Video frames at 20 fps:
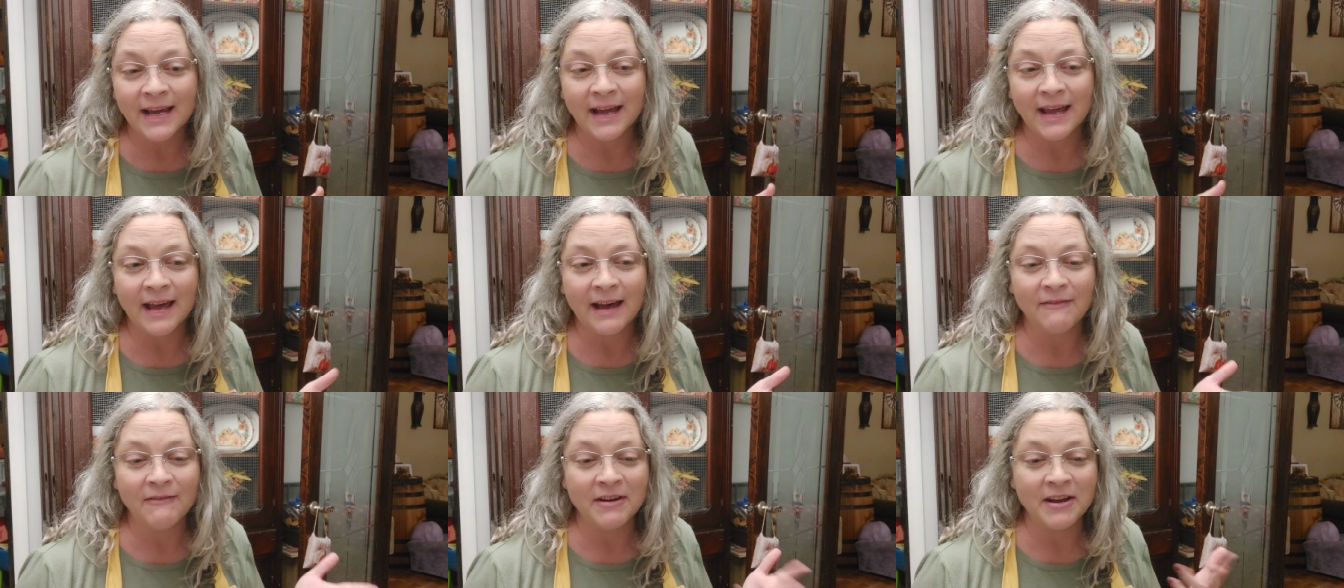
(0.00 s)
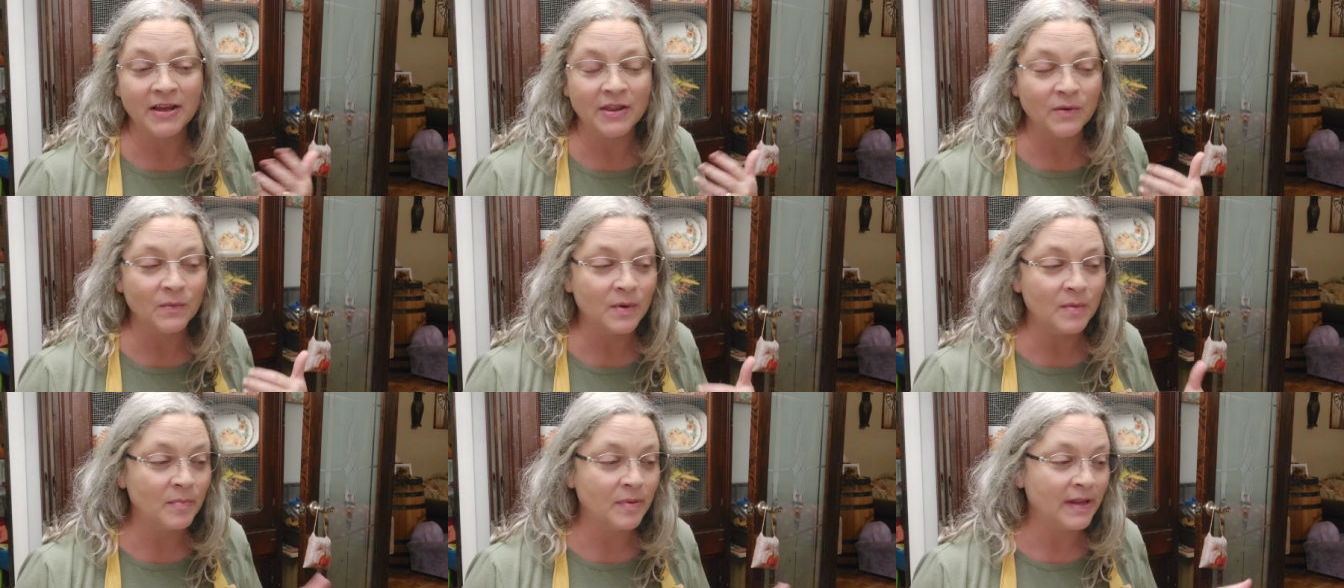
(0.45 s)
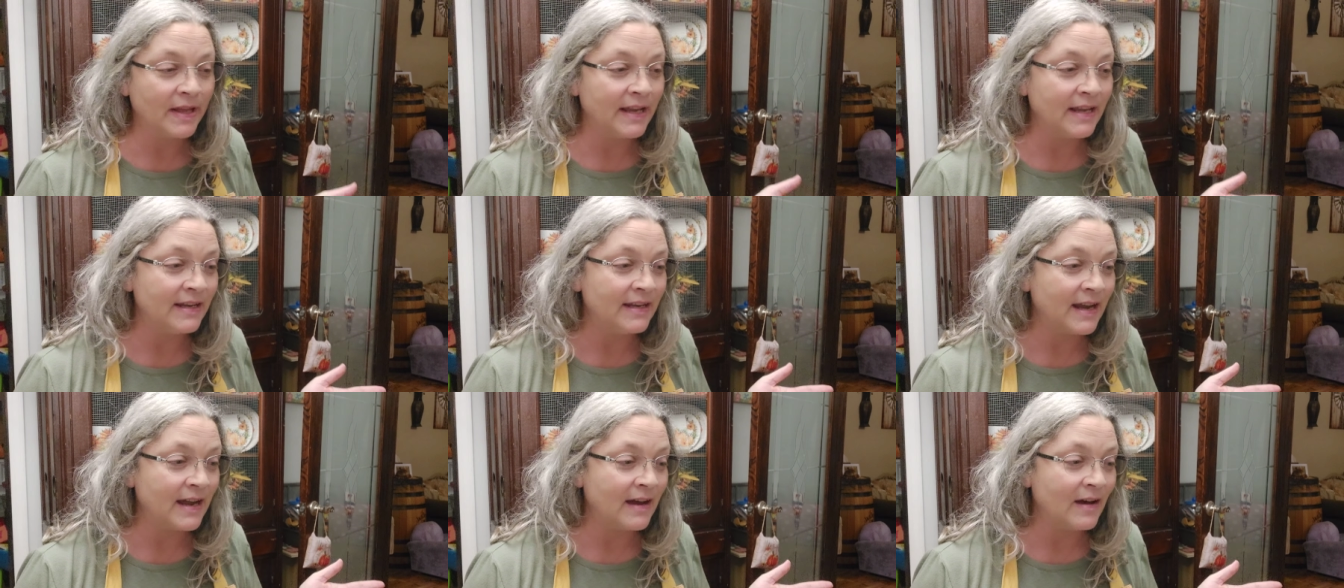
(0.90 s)
I have another one
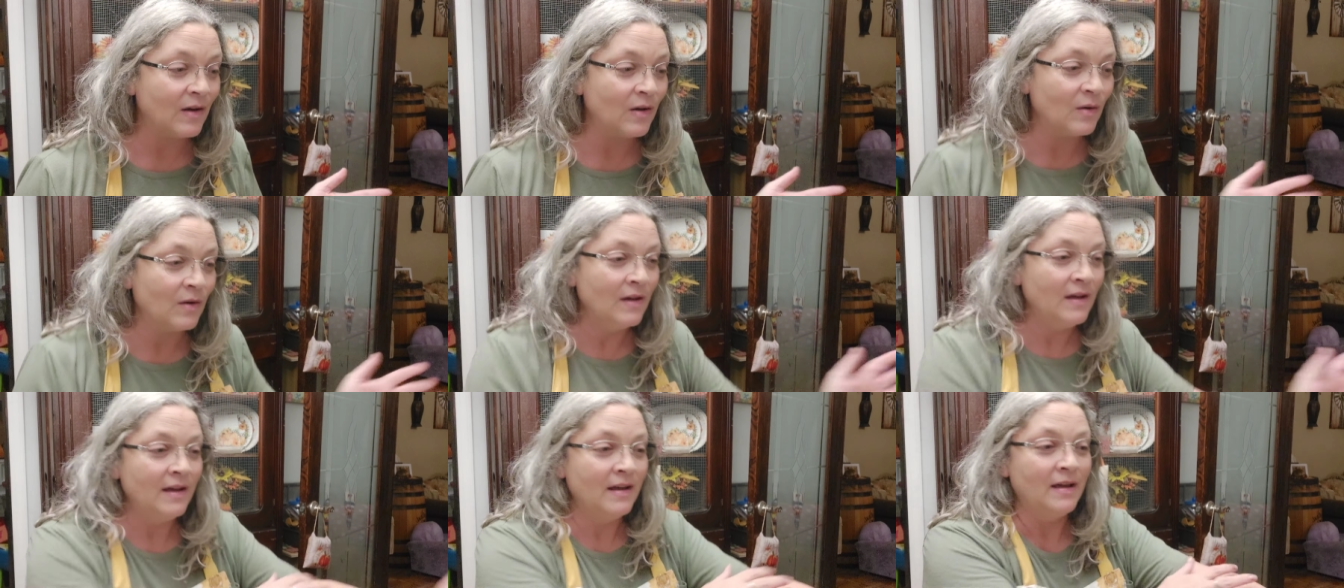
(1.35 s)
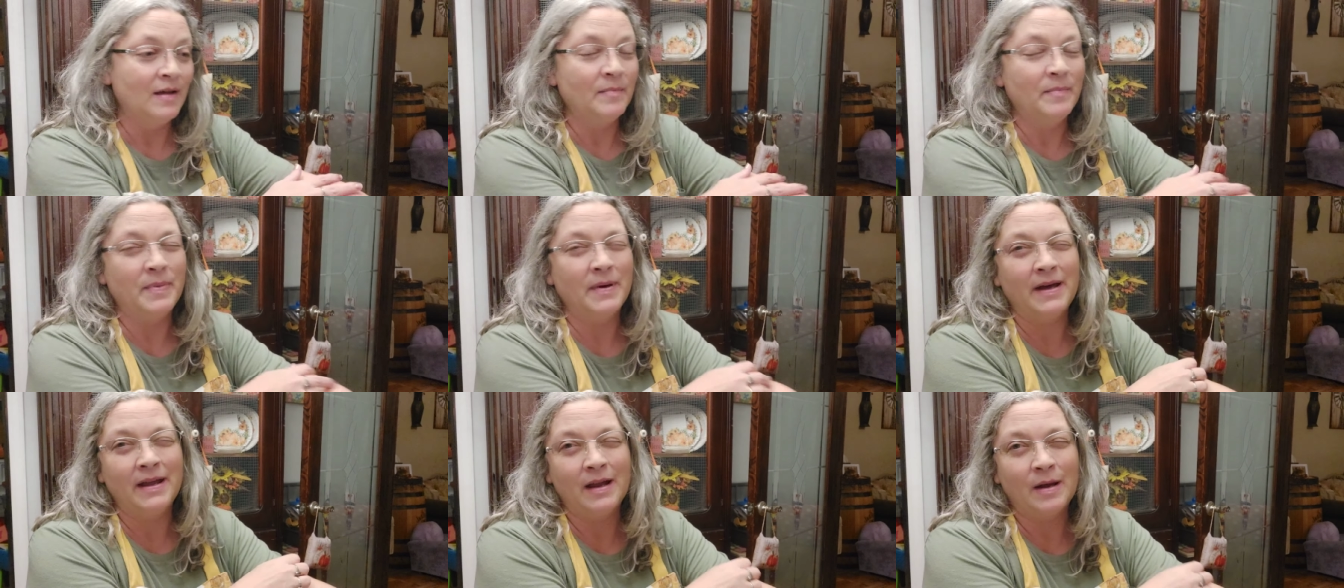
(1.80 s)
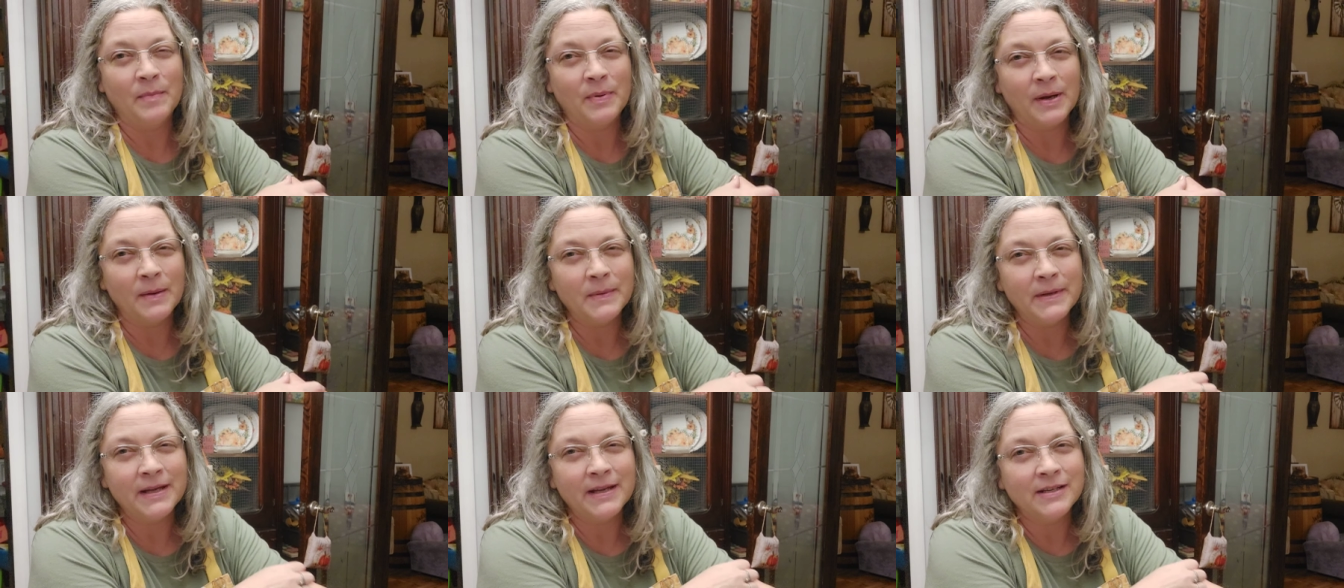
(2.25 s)
planned out, but I'm
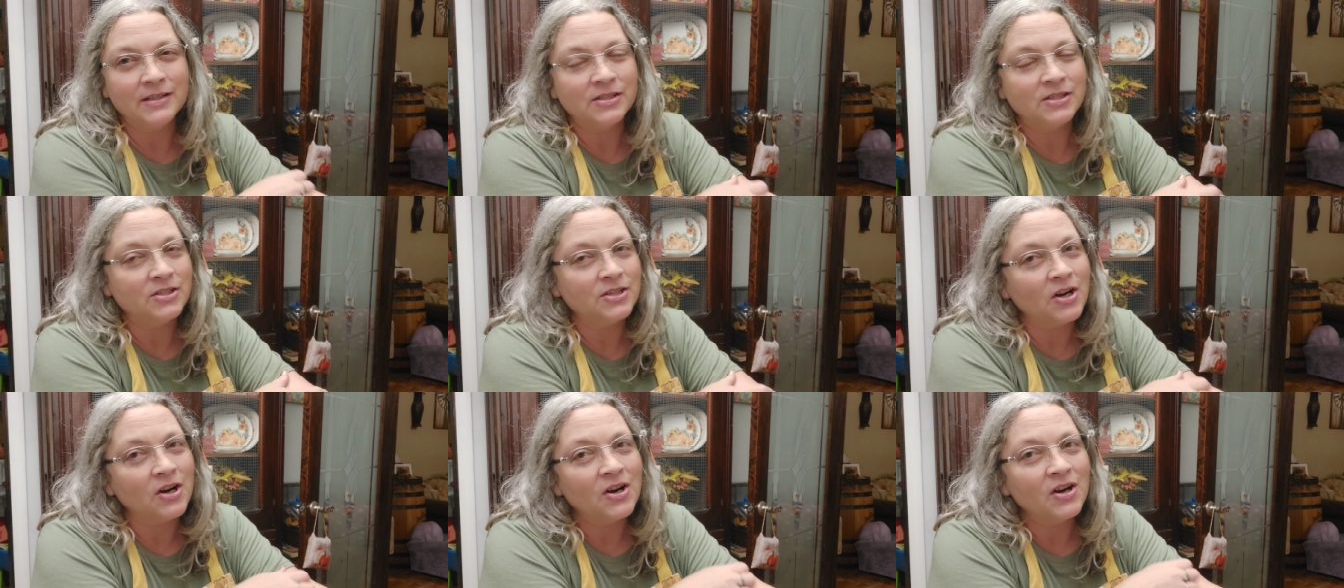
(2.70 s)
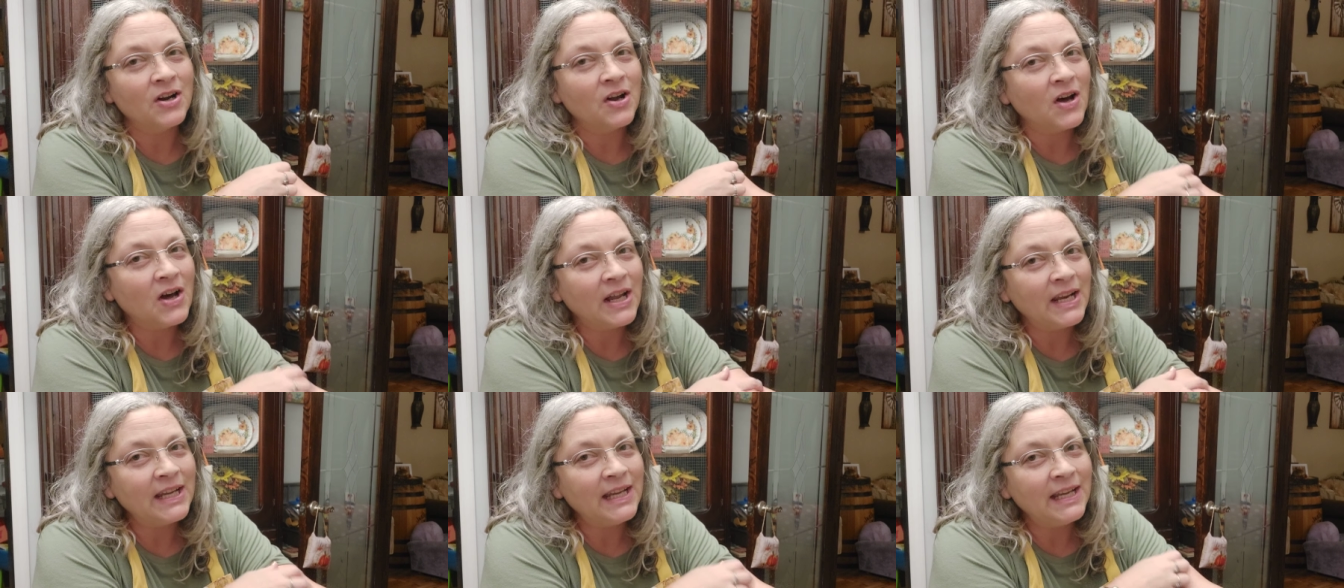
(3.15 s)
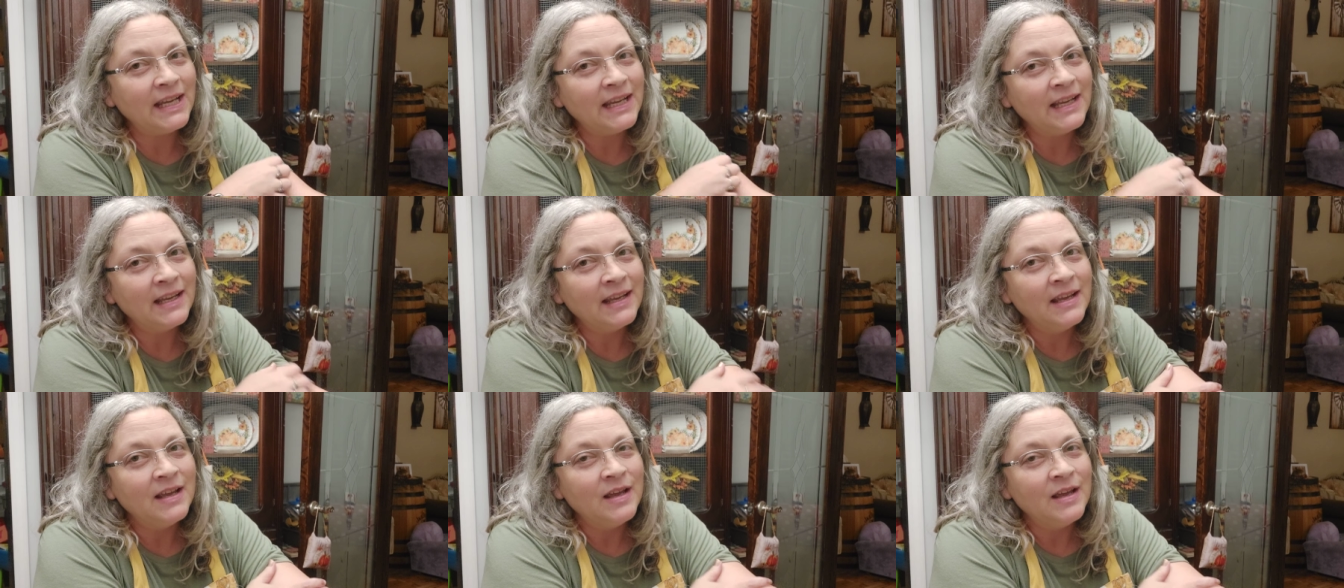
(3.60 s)
probably going to start on it,